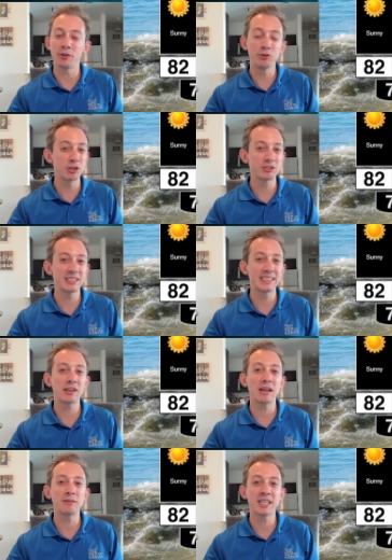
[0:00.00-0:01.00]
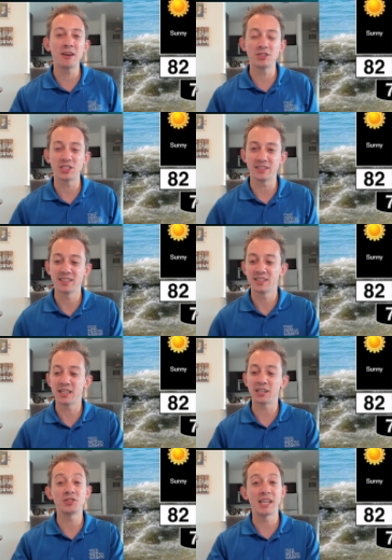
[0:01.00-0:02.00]
with New Jersey State climatologist
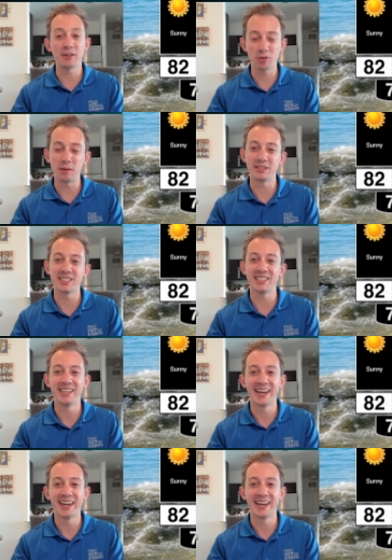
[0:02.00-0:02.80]
Dr. Dave Robinson.